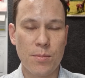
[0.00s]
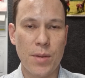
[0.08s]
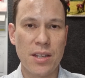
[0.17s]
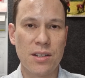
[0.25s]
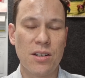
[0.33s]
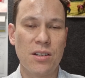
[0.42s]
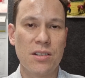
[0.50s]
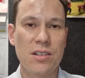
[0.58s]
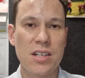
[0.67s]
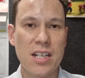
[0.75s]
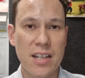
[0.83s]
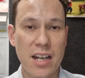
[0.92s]

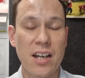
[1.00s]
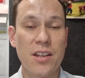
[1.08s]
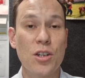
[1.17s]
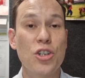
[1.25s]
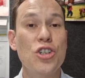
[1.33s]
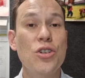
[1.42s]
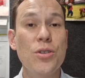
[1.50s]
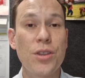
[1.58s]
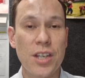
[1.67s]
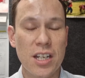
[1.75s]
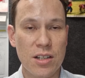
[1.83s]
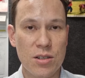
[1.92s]
methodology that are the new
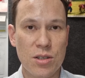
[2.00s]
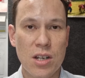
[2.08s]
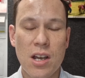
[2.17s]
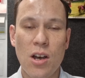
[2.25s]
things